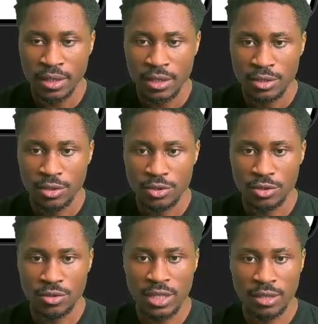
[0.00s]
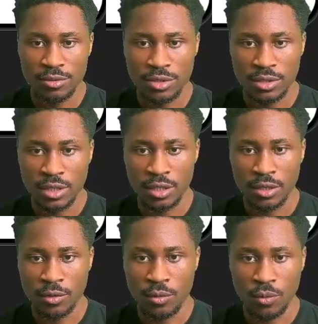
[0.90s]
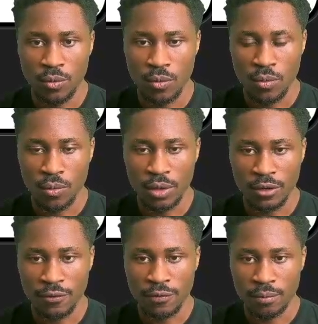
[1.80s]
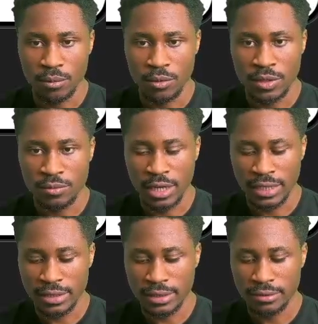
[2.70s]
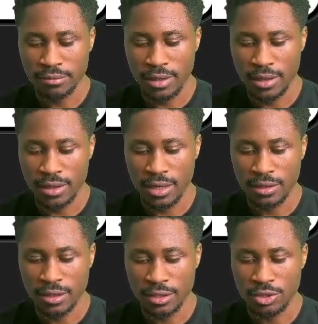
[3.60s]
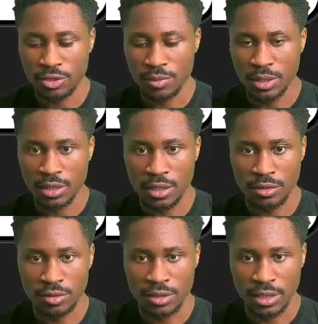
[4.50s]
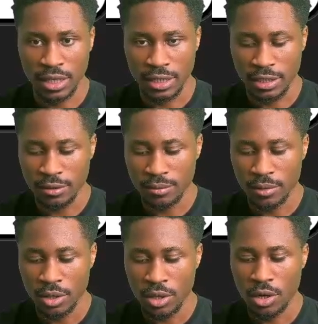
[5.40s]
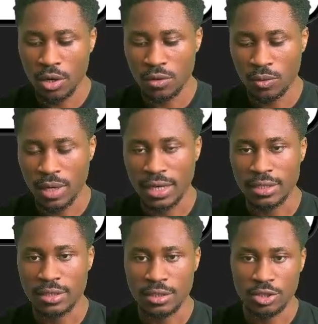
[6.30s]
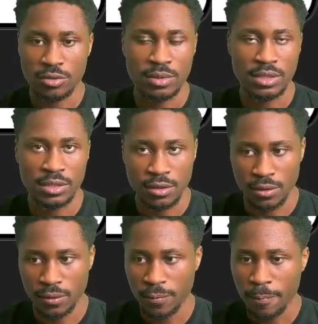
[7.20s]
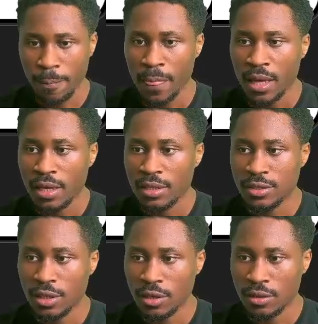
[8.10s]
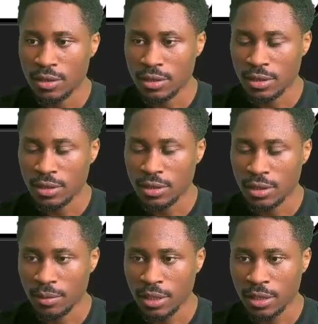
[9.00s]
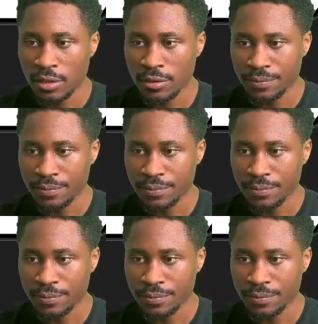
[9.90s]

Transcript: So to do that, we just say if moving right, then this should be 180. Otherwise, it should be 0. So this is going to come here.